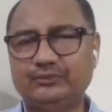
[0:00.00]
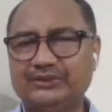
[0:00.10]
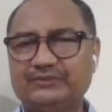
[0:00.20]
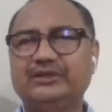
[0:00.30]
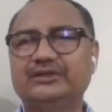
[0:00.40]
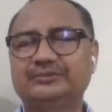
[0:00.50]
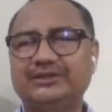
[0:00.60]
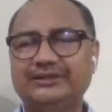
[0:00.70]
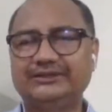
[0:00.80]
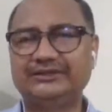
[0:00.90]
what
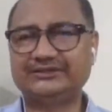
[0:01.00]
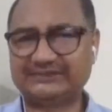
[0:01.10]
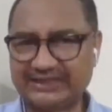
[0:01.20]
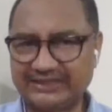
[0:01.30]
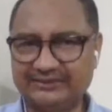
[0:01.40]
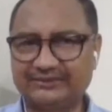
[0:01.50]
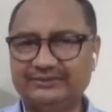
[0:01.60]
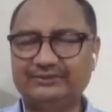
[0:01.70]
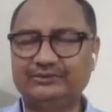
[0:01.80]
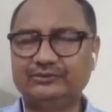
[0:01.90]
Mahatma Gandhi
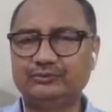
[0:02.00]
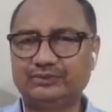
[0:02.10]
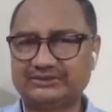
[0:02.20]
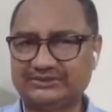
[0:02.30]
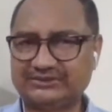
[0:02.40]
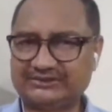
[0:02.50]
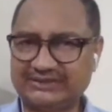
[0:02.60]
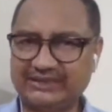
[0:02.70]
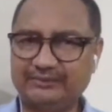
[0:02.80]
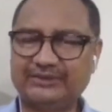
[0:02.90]
desired was the
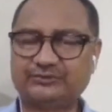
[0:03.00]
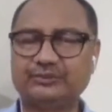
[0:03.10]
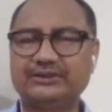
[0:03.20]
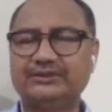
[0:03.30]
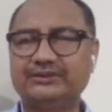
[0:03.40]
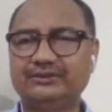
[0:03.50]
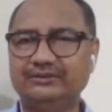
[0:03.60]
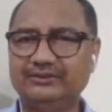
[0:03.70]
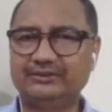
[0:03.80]
same as what the